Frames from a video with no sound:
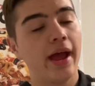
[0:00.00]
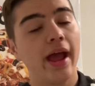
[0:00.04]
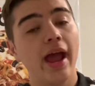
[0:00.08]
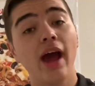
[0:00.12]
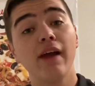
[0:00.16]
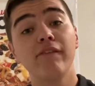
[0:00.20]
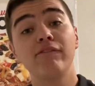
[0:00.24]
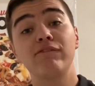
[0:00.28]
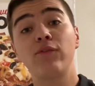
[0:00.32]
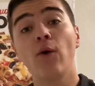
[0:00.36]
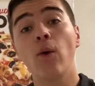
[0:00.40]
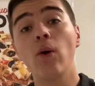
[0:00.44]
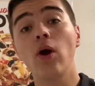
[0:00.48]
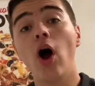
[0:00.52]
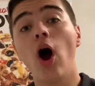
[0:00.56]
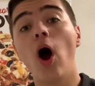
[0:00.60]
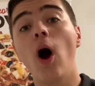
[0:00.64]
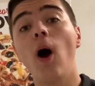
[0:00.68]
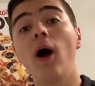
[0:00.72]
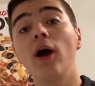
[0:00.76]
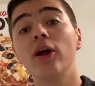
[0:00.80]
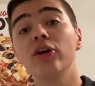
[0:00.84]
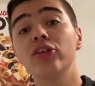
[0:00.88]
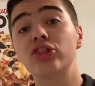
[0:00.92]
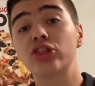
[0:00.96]
And for
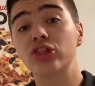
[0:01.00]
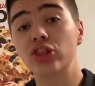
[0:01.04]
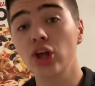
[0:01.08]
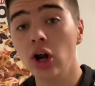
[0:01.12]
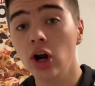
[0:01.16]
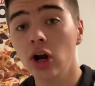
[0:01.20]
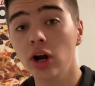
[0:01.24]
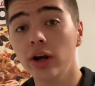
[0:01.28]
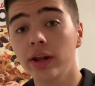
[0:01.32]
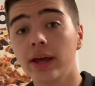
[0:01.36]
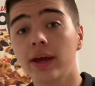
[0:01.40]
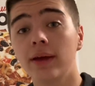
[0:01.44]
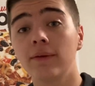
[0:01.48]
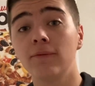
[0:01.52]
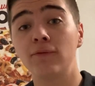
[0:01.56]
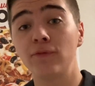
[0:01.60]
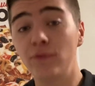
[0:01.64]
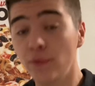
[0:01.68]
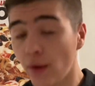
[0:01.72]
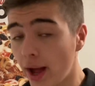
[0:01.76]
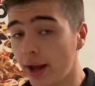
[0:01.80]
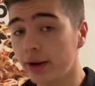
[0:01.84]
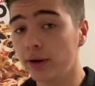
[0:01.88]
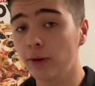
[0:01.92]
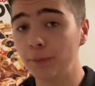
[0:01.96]
our third and
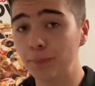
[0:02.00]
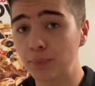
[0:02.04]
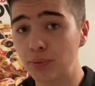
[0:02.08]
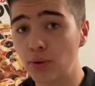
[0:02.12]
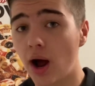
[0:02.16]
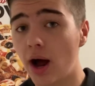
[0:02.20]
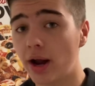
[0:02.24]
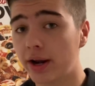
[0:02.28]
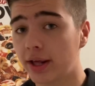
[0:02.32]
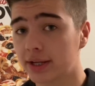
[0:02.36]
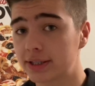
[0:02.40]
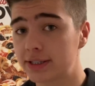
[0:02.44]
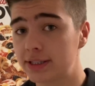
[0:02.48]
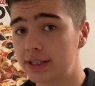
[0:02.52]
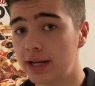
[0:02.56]
final product